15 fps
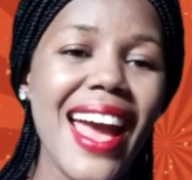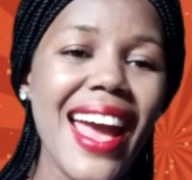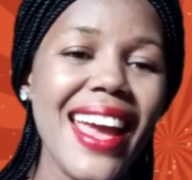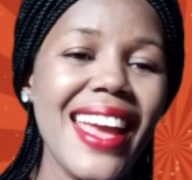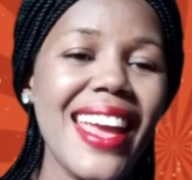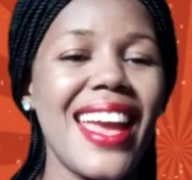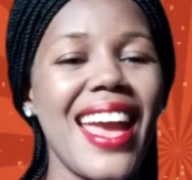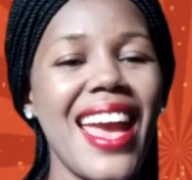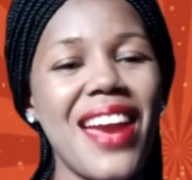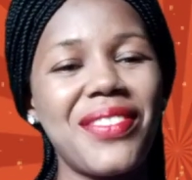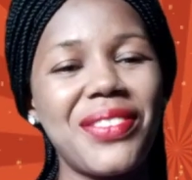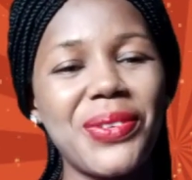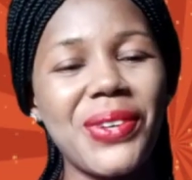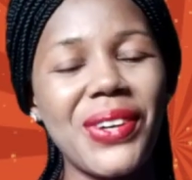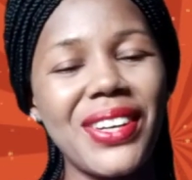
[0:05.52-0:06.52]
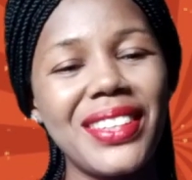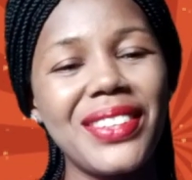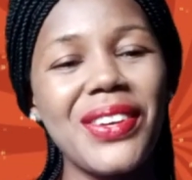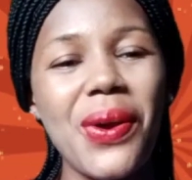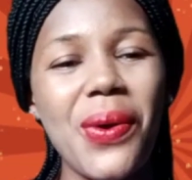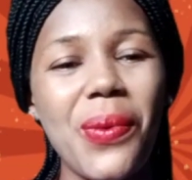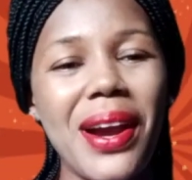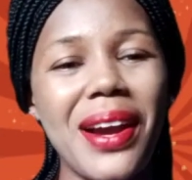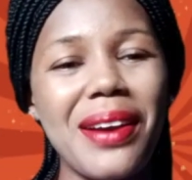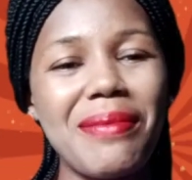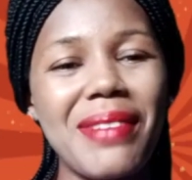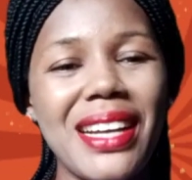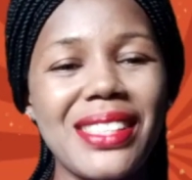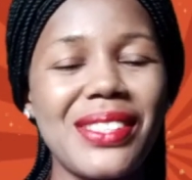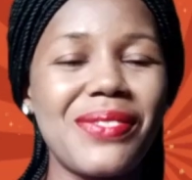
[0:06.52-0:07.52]
Hi everyone, welcome
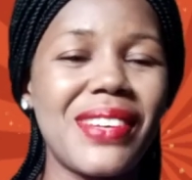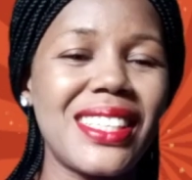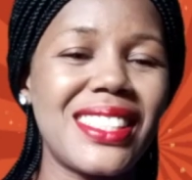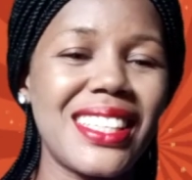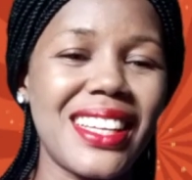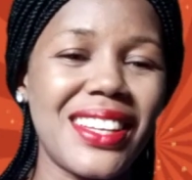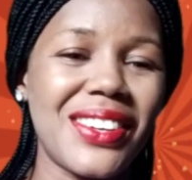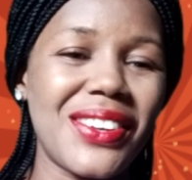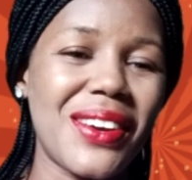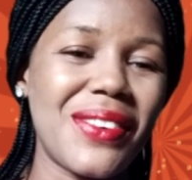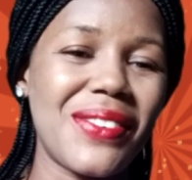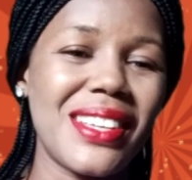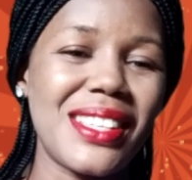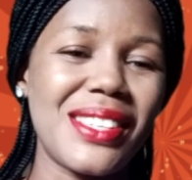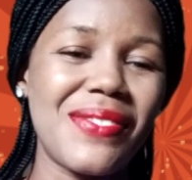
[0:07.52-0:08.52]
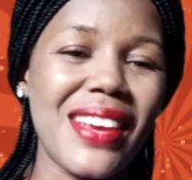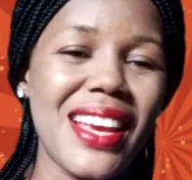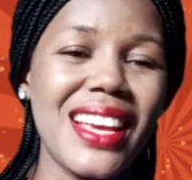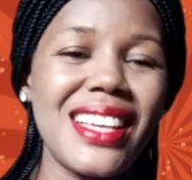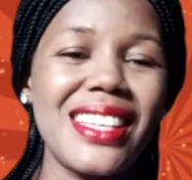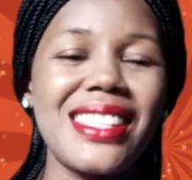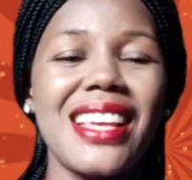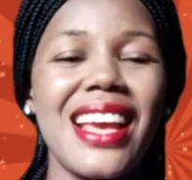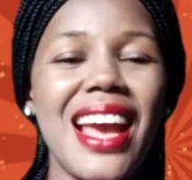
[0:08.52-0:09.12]
back to my channel Sspace.